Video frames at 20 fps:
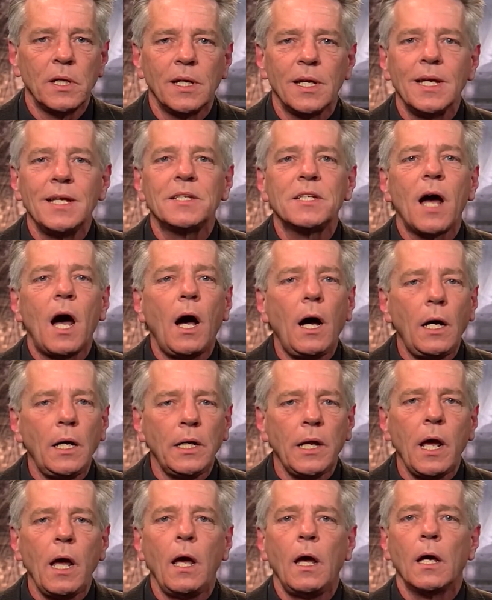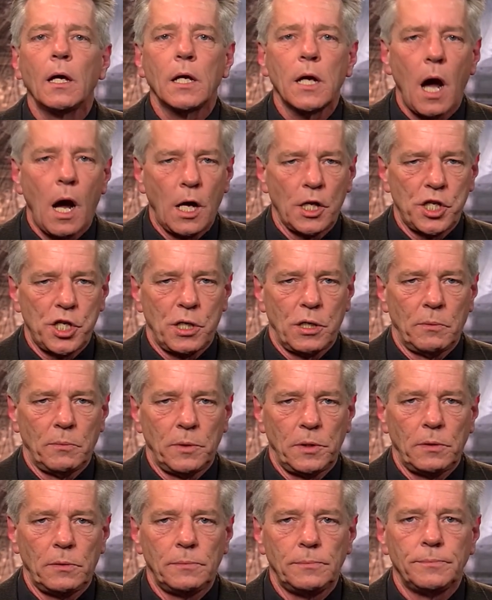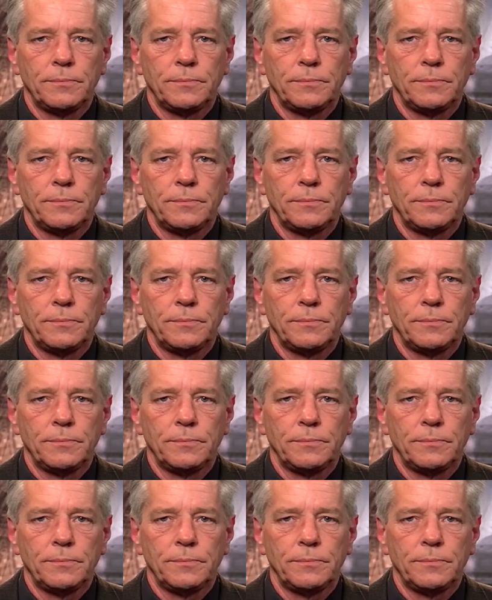is unconscionable.